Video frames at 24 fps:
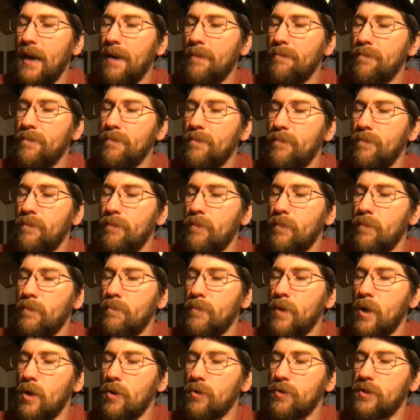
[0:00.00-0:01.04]

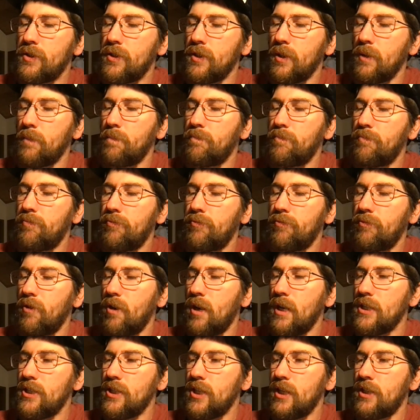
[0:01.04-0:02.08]
Most of the
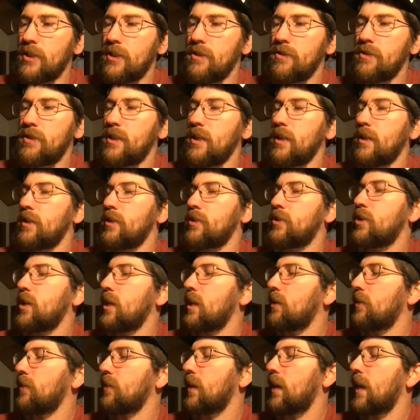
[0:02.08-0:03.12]
projects you see on the
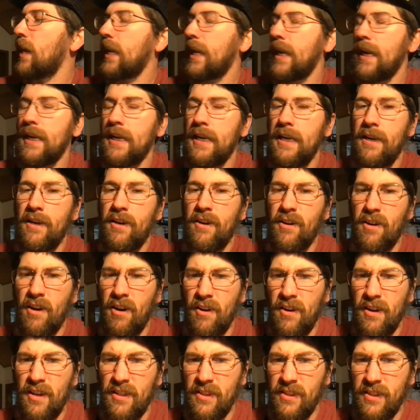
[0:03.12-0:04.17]
channel that I get here
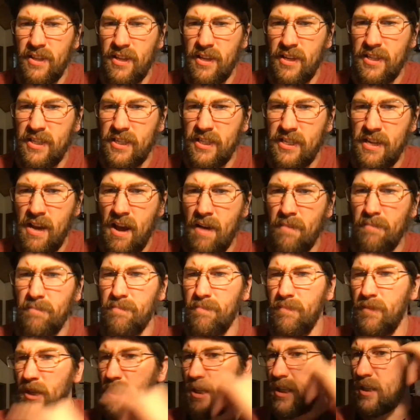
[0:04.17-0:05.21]
are in the
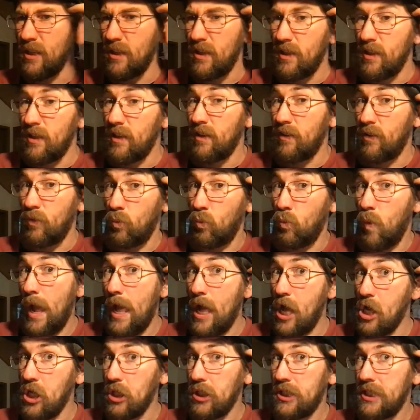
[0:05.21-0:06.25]
sub
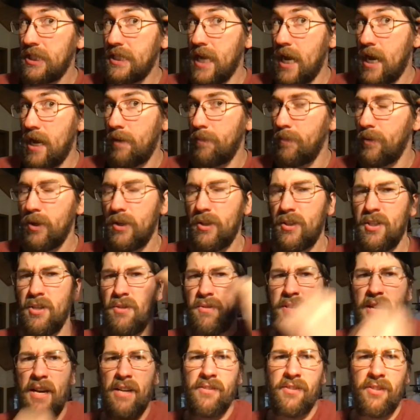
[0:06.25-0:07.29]

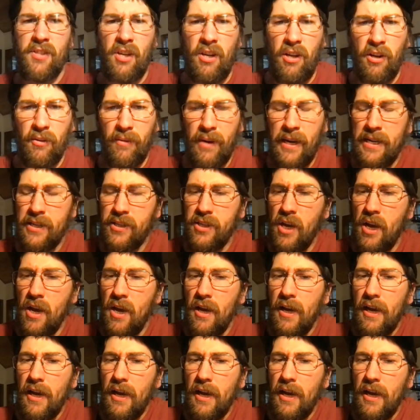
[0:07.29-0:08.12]
$2,000 range.